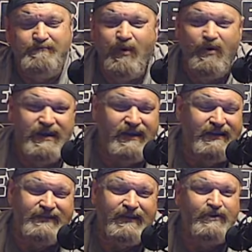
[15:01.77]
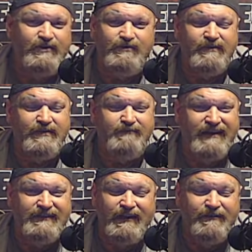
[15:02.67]
boy, it is a hoot with
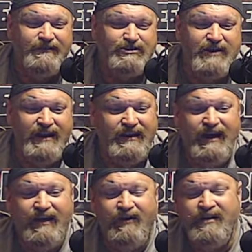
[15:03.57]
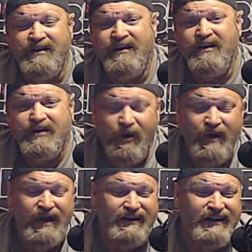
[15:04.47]
myself and China Doll. Go
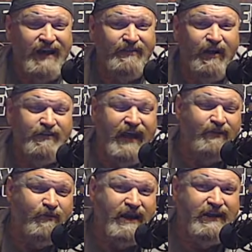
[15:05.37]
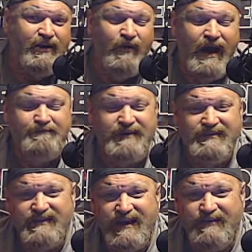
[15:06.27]
ahead and download that radio app,
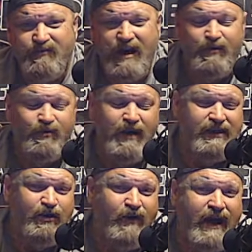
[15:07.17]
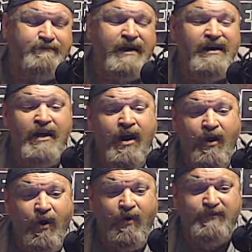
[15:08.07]
Insane Throttle Radio app,
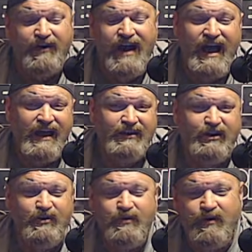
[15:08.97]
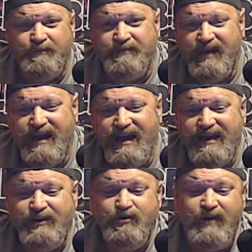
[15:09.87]
over on Google Play.
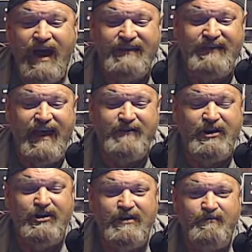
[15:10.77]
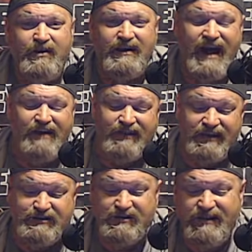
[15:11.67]
You guys have a good one. I'll
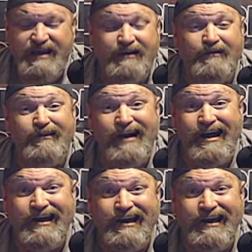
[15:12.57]
catch you later. Rock